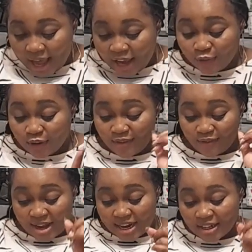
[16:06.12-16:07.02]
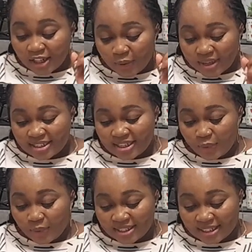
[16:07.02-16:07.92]
And for the final
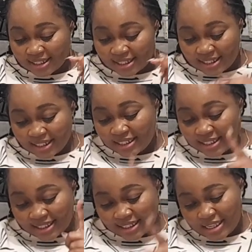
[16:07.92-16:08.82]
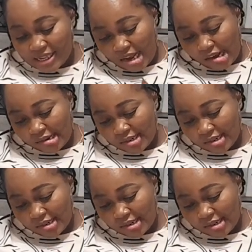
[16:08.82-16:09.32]
question, question 16.